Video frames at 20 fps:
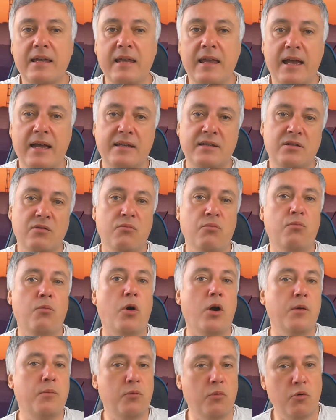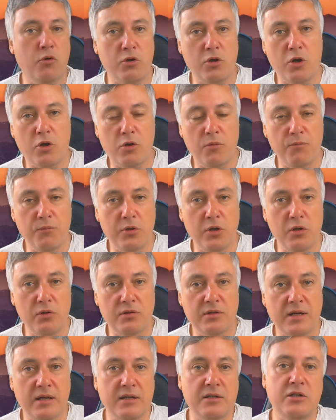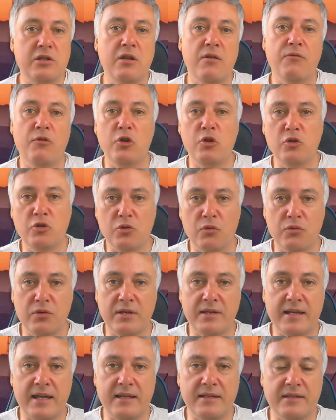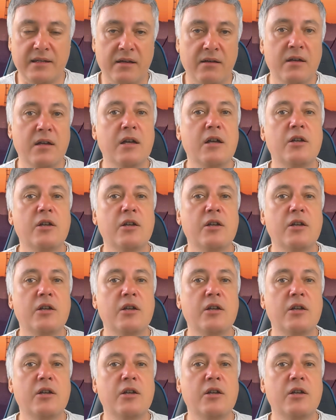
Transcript: it has to wipe all your computer, so you lose all your data.